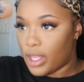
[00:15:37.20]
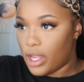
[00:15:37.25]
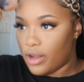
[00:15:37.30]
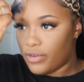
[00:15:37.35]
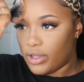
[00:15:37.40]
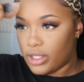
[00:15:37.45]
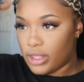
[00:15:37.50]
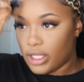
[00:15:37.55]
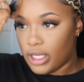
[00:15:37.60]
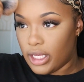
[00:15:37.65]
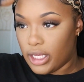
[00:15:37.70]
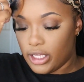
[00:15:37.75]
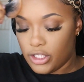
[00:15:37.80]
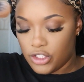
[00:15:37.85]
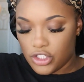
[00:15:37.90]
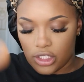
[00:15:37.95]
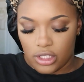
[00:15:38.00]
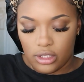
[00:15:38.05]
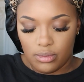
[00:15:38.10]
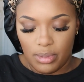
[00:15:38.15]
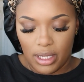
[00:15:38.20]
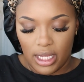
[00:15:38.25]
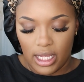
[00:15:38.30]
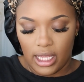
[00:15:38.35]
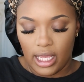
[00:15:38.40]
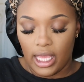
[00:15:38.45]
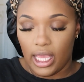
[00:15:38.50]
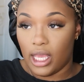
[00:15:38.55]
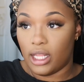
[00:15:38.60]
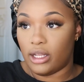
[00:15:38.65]
everything just
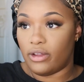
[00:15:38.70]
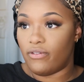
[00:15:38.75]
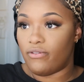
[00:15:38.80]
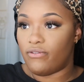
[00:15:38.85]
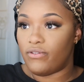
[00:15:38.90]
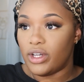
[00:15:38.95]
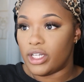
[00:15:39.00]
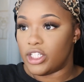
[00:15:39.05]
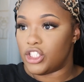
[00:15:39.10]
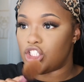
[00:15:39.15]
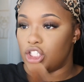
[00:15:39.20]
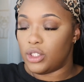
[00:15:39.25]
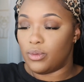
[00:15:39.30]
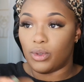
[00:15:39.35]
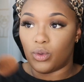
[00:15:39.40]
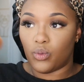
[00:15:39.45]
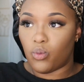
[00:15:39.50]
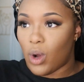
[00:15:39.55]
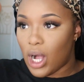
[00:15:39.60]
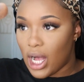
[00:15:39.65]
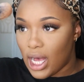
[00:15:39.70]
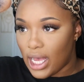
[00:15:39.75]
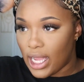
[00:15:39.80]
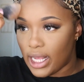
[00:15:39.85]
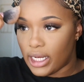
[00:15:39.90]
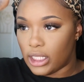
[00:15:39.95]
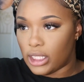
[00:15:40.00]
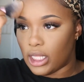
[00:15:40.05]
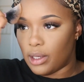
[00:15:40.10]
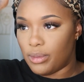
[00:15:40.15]
being hand and foot. She would
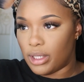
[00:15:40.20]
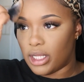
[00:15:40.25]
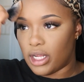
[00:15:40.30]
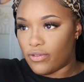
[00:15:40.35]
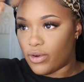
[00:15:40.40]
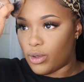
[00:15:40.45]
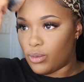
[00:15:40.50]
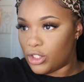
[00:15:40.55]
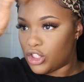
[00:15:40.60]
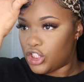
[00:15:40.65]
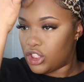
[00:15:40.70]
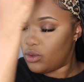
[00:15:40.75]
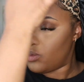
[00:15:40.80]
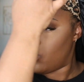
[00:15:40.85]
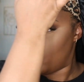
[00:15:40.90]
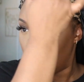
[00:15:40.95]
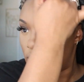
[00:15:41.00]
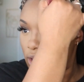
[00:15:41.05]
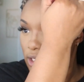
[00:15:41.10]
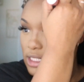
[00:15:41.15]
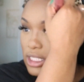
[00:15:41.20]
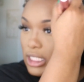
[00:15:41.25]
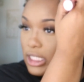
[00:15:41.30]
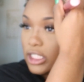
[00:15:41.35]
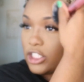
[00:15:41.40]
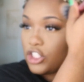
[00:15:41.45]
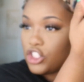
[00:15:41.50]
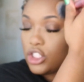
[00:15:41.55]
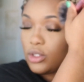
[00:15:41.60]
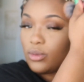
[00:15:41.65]
whine and they would give her what she
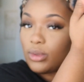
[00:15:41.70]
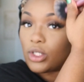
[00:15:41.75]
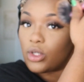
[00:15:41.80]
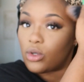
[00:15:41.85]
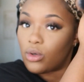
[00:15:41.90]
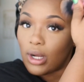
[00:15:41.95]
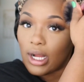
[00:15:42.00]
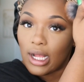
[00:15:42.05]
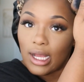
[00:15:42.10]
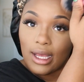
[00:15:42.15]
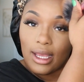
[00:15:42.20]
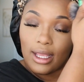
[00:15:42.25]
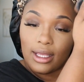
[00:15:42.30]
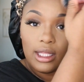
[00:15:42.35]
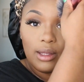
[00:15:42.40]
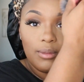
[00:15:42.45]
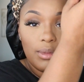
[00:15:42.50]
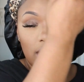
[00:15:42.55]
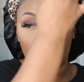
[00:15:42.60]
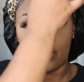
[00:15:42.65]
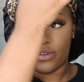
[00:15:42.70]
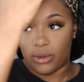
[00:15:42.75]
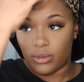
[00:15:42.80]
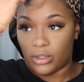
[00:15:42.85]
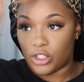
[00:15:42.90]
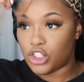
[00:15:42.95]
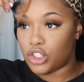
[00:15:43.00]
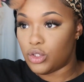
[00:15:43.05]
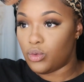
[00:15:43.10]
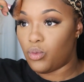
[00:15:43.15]
wanted. She would cry and they would give her
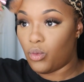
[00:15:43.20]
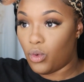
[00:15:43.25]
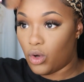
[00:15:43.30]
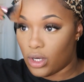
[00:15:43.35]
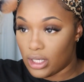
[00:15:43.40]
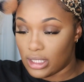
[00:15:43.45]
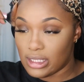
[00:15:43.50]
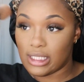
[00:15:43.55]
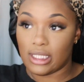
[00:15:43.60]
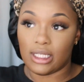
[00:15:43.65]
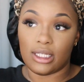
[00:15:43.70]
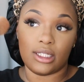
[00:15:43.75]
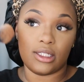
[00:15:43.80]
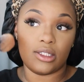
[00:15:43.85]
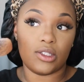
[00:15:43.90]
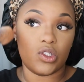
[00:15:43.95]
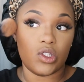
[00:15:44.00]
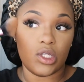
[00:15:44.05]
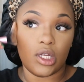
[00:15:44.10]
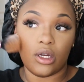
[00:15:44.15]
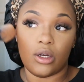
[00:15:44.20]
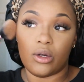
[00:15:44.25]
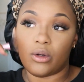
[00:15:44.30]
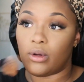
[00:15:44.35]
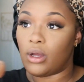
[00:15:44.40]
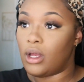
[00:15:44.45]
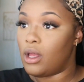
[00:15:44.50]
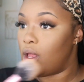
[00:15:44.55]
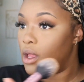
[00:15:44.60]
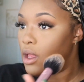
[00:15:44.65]
what she wanted.
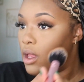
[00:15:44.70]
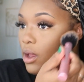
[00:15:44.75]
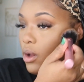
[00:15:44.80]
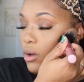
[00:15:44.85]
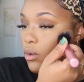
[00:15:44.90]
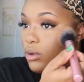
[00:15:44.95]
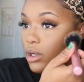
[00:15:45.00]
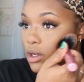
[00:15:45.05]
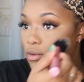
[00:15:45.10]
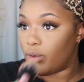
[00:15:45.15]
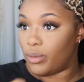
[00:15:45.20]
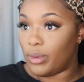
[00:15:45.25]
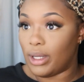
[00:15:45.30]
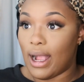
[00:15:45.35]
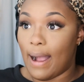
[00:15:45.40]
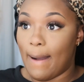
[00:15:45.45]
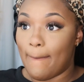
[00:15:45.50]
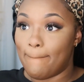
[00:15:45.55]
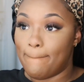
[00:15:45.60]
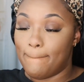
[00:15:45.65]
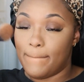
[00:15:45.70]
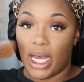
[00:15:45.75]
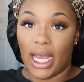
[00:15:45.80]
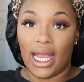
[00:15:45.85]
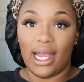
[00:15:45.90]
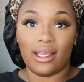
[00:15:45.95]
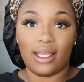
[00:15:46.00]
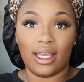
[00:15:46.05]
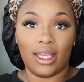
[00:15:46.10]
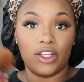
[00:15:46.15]
So whenever we got
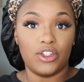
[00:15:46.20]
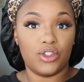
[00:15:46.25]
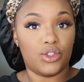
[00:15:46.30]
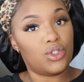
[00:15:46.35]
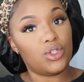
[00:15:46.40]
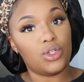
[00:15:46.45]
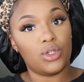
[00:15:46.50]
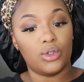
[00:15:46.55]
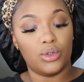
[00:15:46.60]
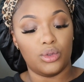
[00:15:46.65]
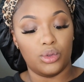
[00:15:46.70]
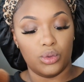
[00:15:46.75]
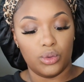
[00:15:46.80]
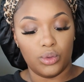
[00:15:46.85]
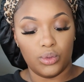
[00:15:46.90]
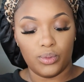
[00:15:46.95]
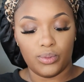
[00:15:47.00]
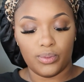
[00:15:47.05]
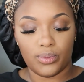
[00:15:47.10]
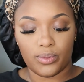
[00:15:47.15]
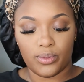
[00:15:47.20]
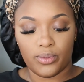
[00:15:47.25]
back into,